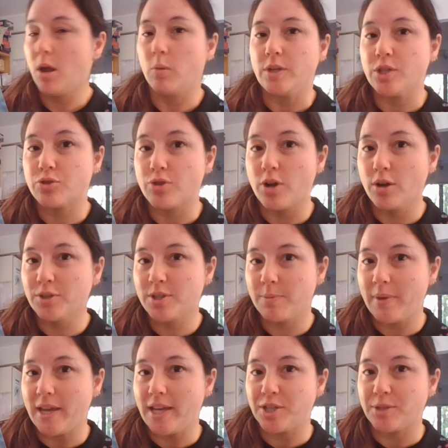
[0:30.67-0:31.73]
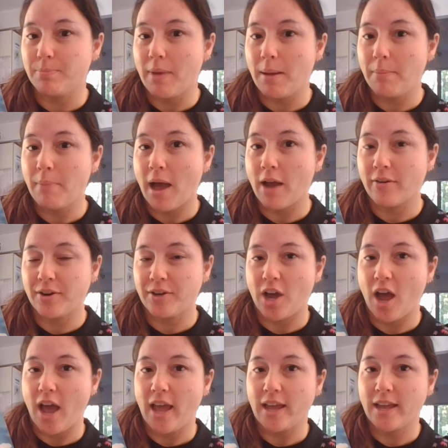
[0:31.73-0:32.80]
We stroll to the beach, Mum, Ma and
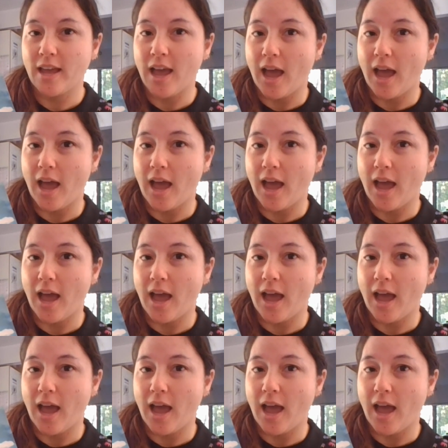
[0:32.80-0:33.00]
I,